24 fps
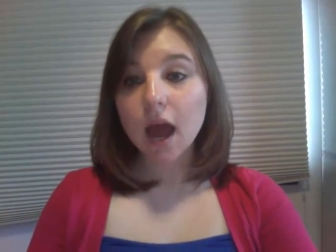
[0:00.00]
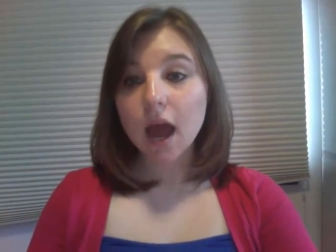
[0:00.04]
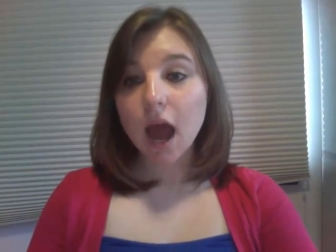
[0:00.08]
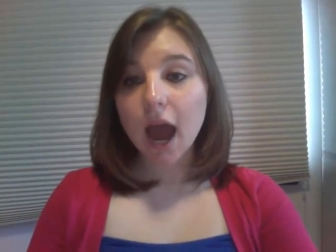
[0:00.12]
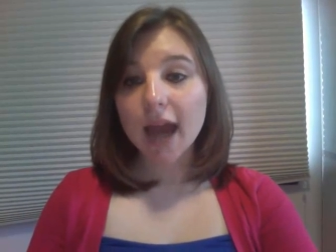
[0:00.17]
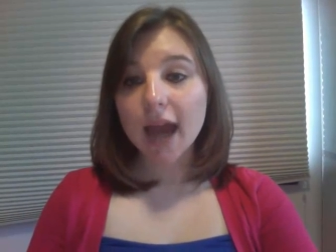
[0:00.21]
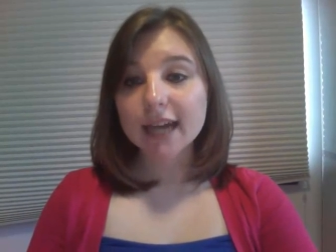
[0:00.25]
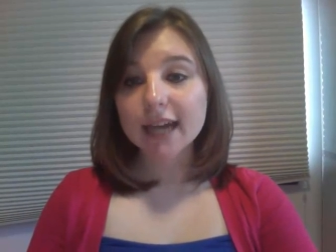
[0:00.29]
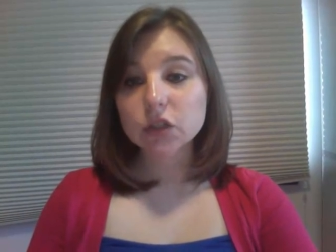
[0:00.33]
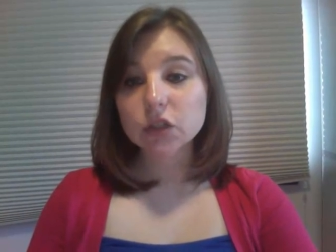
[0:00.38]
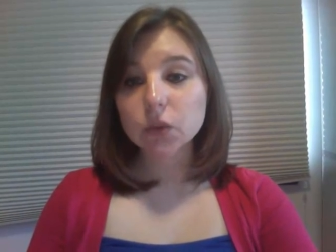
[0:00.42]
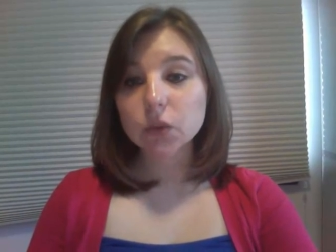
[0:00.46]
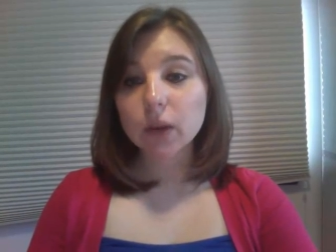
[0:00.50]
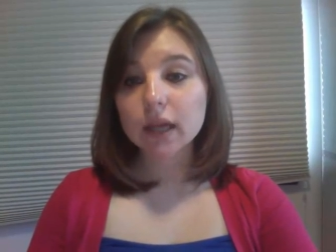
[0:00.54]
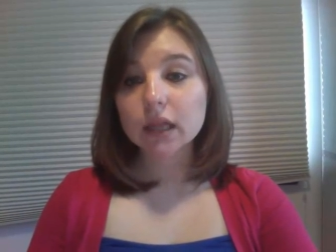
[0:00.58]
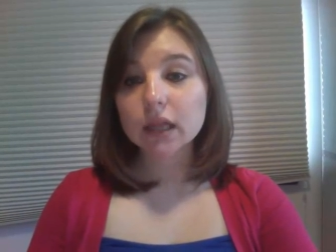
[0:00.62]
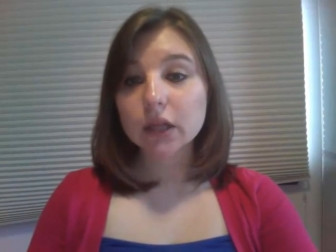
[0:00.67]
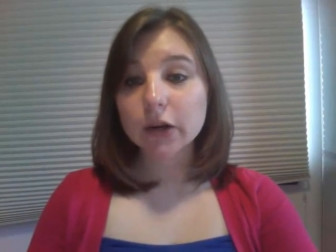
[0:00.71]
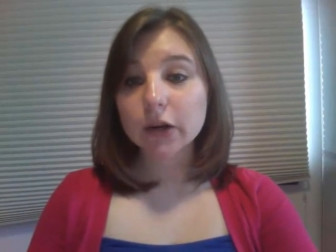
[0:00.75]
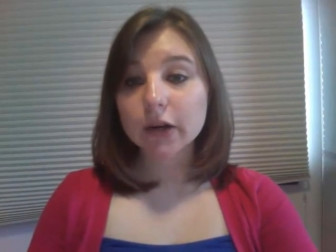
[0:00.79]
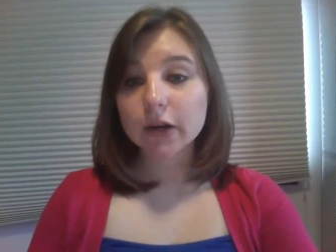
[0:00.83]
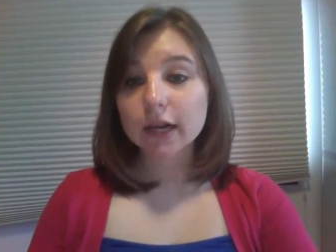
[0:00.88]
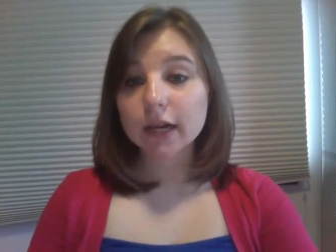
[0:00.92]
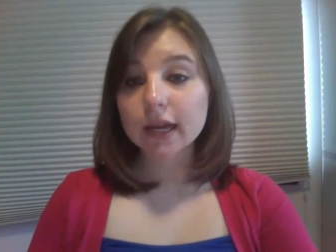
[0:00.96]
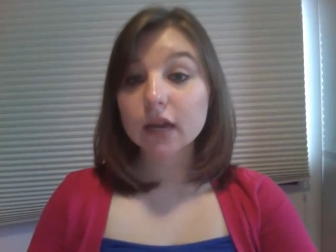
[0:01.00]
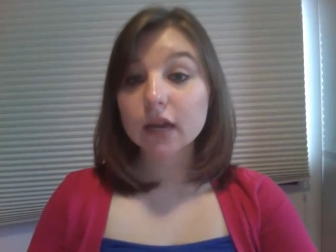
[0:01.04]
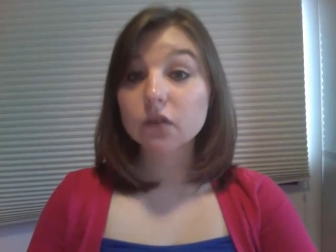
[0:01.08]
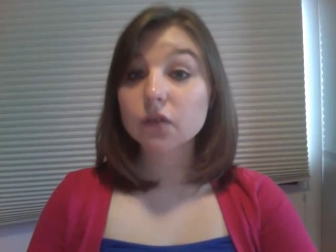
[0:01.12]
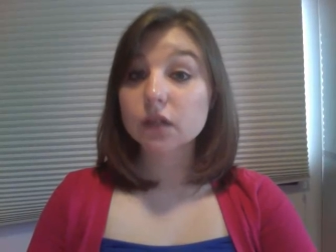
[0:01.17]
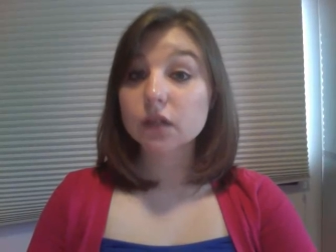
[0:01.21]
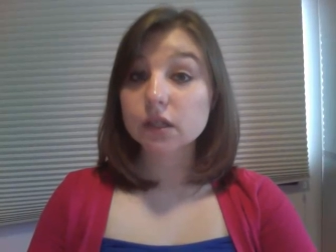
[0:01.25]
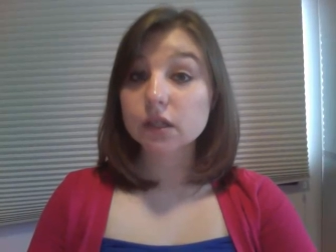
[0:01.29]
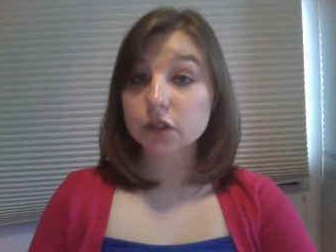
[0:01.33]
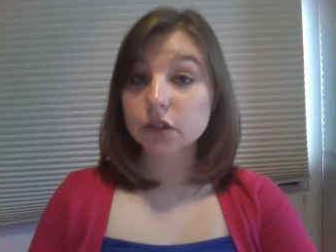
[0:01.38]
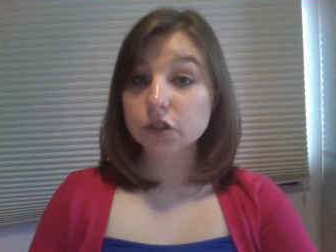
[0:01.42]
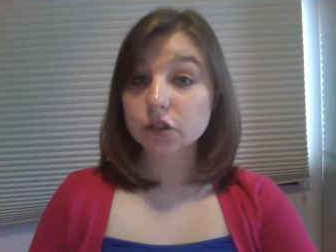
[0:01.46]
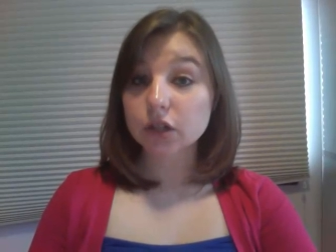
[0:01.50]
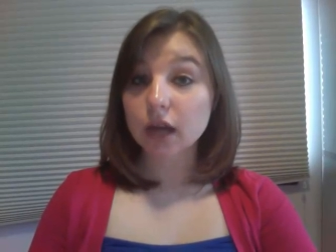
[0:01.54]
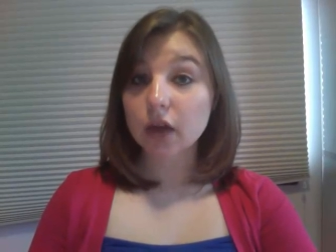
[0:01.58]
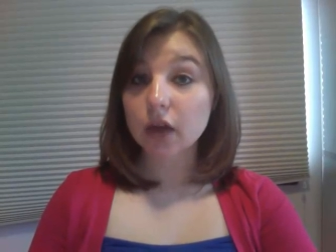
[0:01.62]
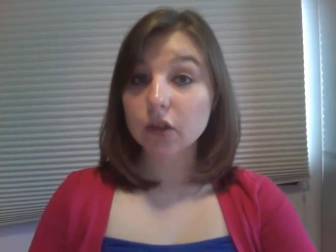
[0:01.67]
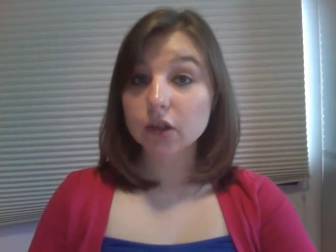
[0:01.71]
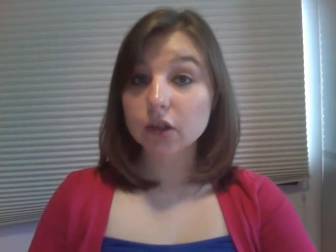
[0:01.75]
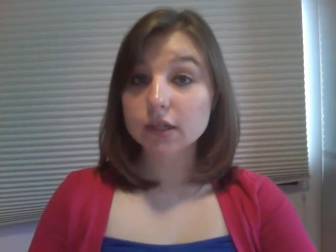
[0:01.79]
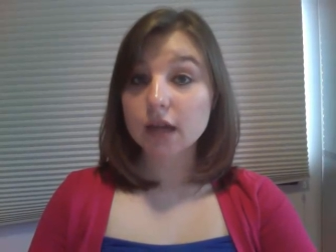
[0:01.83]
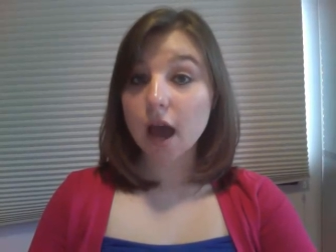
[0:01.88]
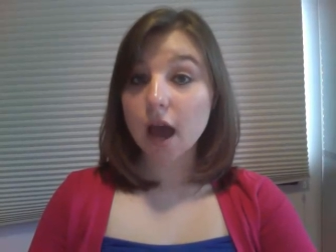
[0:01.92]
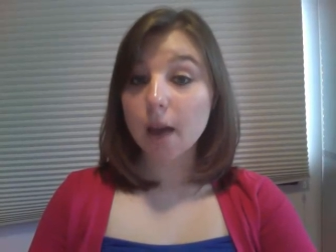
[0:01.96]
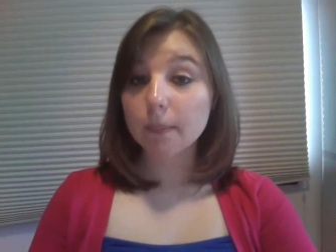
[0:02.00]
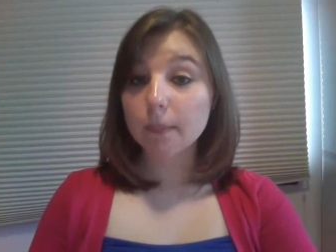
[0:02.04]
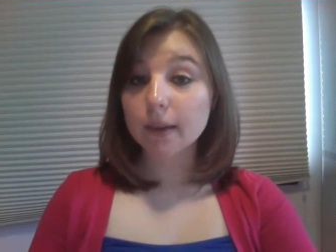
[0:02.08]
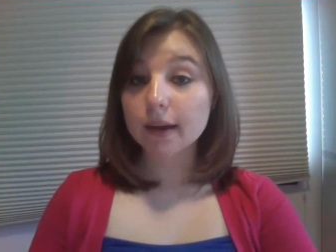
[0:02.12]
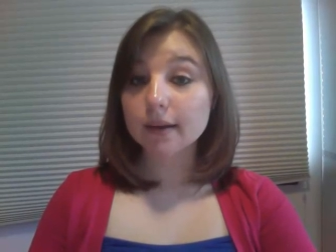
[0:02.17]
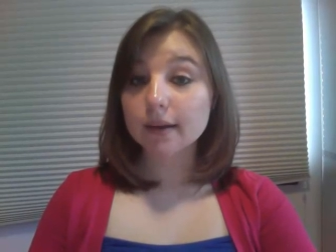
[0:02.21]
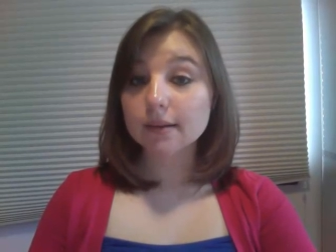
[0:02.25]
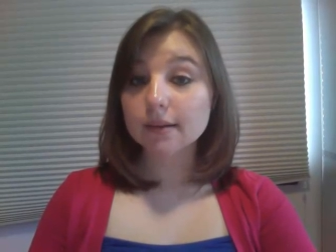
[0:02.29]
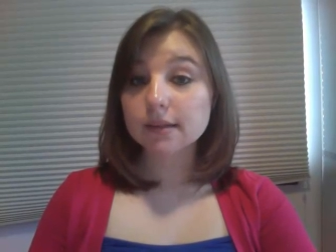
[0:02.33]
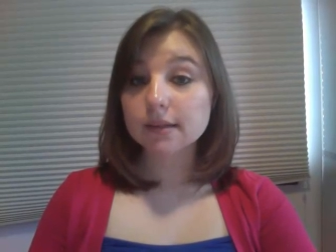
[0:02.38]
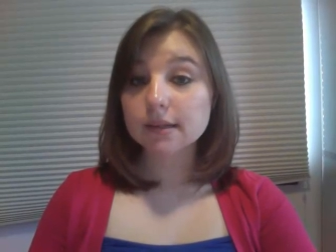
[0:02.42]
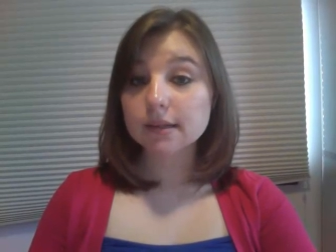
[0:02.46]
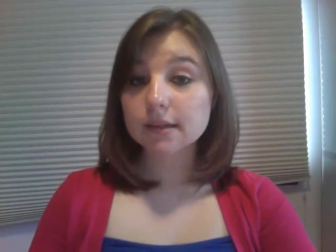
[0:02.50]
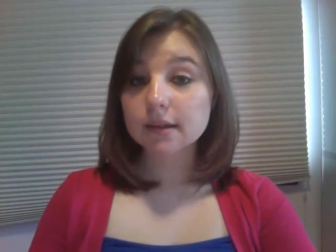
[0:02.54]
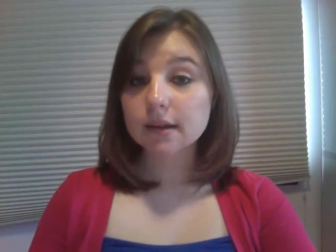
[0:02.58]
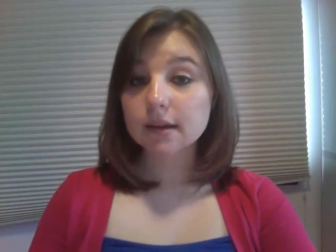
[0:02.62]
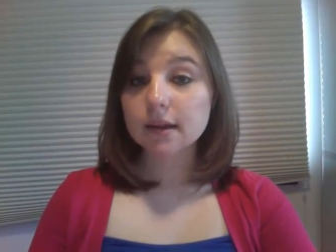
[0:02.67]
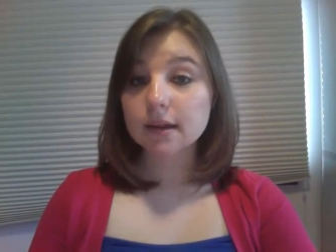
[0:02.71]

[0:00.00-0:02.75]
I enjoy learning and researching other topics.